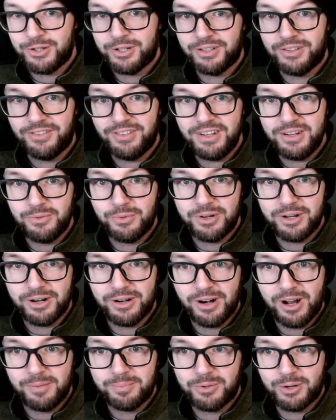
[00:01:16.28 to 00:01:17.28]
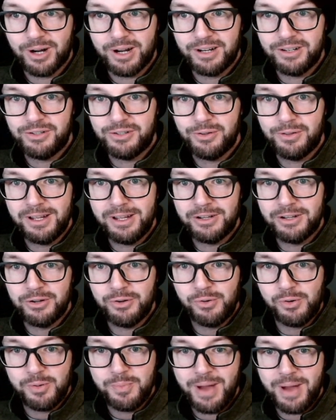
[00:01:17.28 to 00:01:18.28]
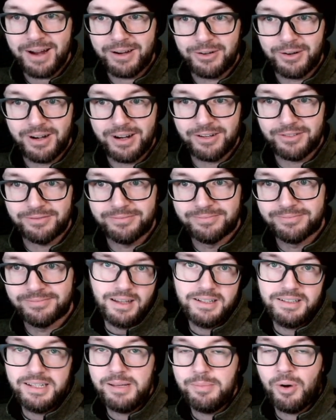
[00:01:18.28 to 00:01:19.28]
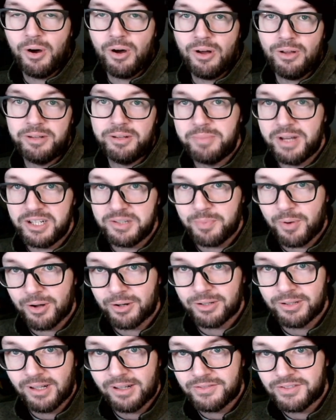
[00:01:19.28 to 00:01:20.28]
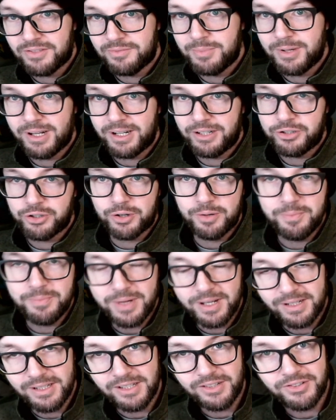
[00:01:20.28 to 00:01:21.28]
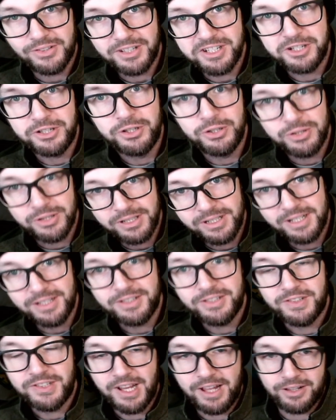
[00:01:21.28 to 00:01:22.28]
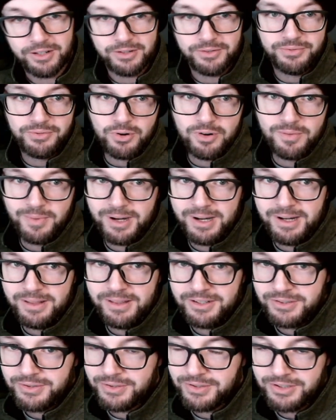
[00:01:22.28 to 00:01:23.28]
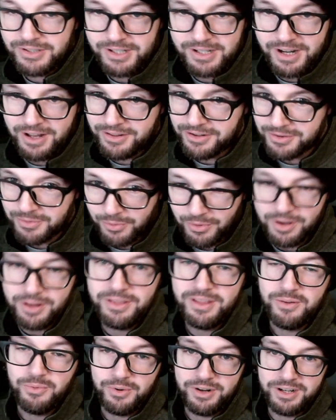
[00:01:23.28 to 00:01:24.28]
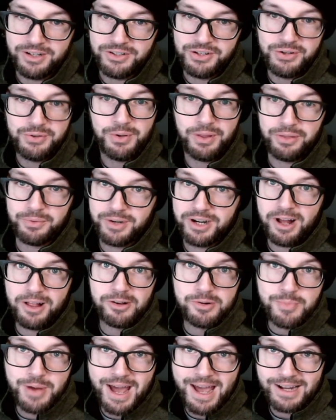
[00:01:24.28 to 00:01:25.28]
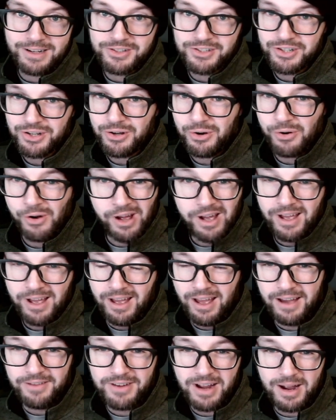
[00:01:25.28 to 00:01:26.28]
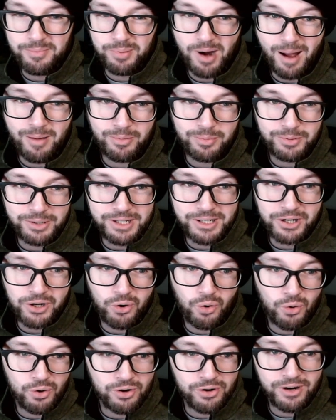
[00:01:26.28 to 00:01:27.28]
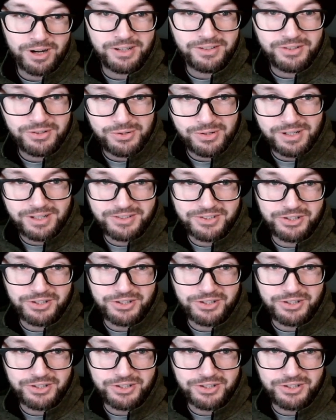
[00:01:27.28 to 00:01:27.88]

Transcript: can see, we are upgraded to the newer background. T-ball and baseball gloves have been a tremendously good seller for me. This was another one that went into a $3 bag, so I've got probably a quarter into it. It's a